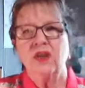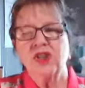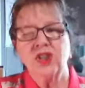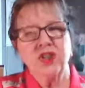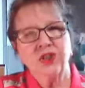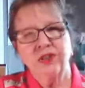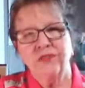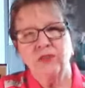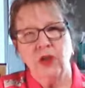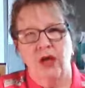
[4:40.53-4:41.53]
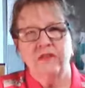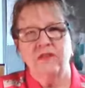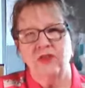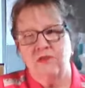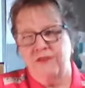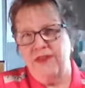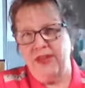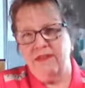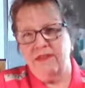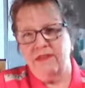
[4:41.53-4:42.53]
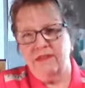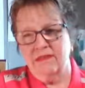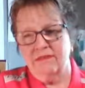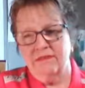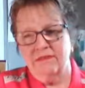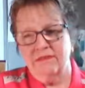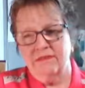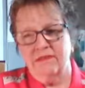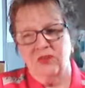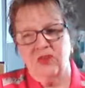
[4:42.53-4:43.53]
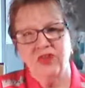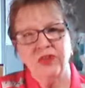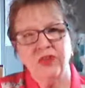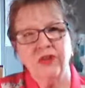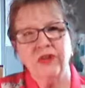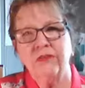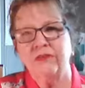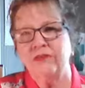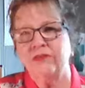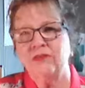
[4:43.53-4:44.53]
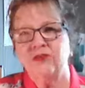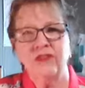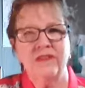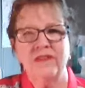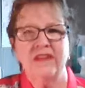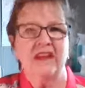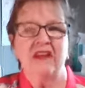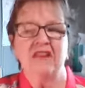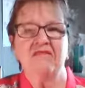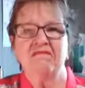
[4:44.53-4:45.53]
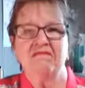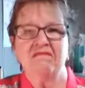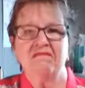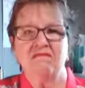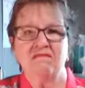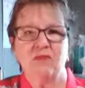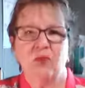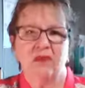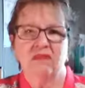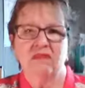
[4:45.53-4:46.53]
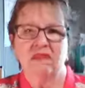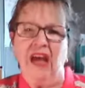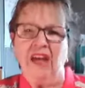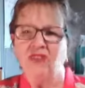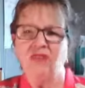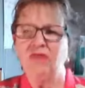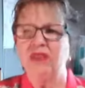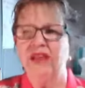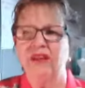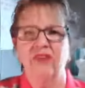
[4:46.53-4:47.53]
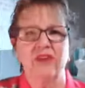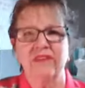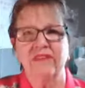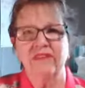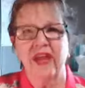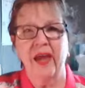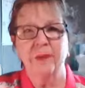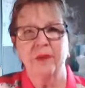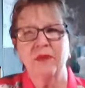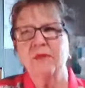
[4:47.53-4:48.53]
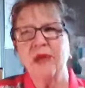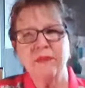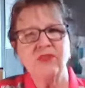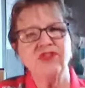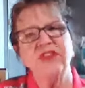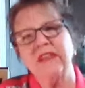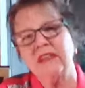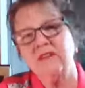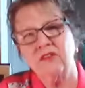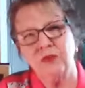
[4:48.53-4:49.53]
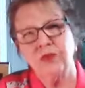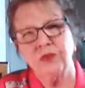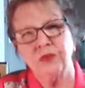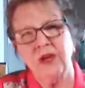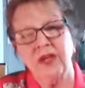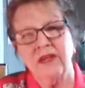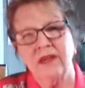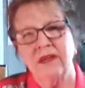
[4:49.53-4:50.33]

She could have lost her faith. She could have just said, Well, God, you allowed all this to happen. And maybe she did to a degree.